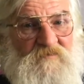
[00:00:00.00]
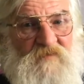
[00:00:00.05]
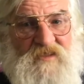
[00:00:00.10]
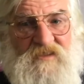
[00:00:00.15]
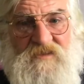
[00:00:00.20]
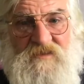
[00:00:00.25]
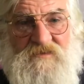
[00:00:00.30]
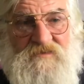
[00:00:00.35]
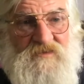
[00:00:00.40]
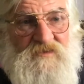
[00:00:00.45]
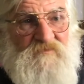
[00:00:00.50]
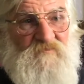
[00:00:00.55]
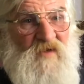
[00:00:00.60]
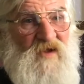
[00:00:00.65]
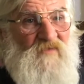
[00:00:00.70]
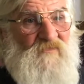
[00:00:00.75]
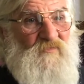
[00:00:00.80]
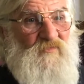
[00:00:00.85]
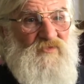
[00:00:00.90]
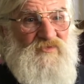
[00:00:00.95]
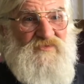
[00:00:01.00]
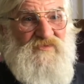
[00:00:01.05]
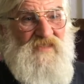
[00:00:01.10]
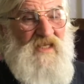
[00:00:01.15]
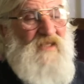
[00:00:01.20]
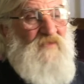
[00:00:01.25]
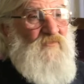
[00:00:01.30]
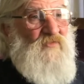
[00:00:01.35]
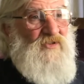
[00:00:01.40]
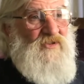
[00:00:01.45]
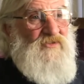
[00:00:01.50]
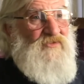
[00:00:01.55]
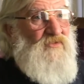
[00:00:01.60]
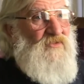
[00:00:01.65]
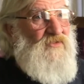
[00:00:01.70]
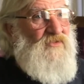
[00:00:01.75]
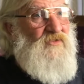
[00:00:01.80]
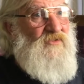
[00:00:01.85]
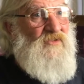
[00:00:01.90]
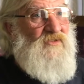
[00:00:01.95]
my kids' mouth was, "Dad, what are you
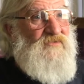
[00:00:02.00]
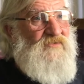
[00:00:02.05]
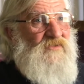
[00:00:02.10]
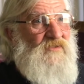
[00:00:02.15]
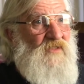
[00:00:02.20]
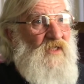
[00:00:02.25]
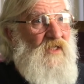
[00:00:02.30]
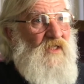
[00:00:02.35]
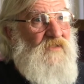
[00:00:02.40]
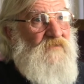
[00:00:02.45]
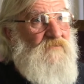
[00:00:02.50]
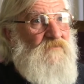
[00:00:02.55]
gonna cook tonight?"